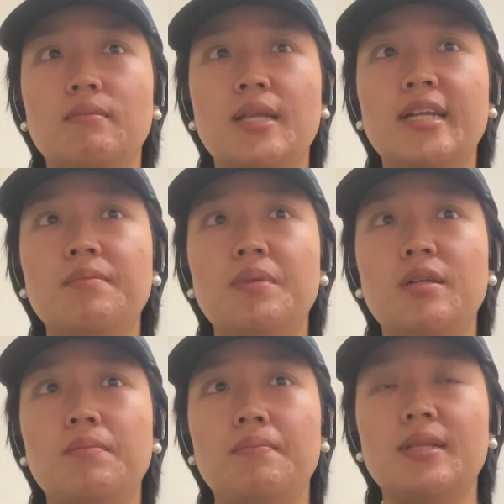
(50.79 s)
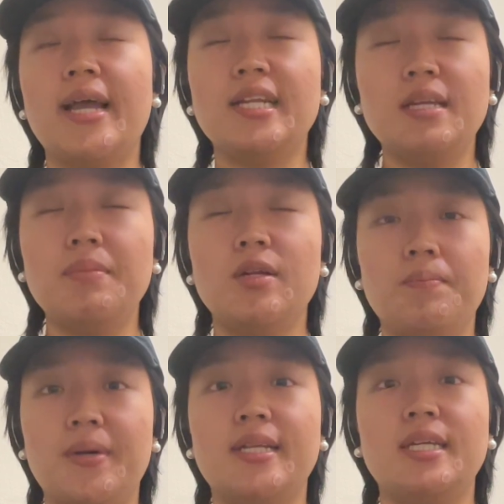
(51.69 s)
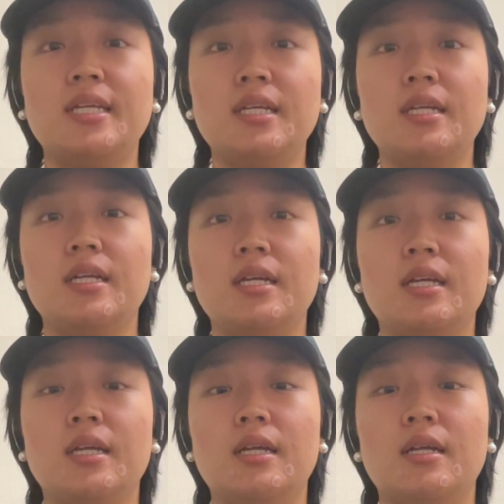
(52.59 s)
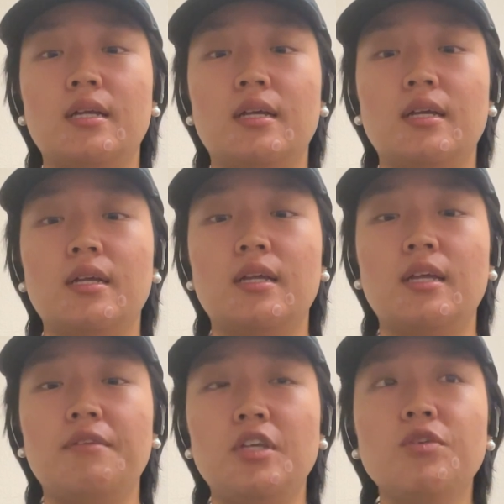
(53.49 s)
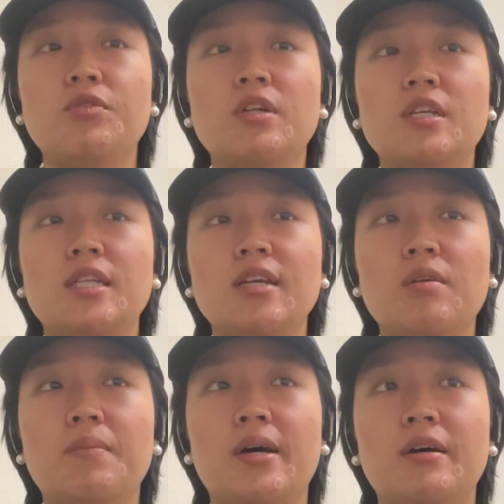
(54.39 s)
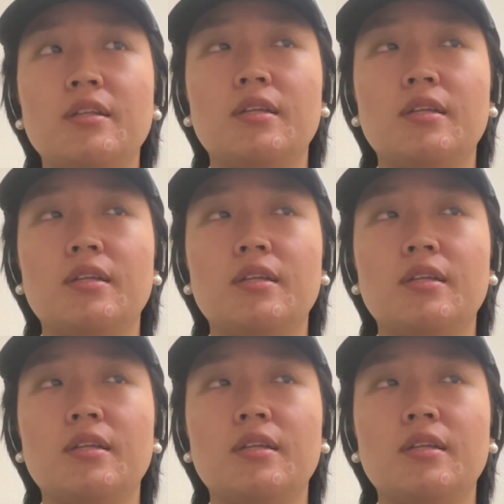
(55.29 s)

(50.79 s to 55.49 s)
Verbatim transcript: tiny bit of tiny bit of money. If you really think about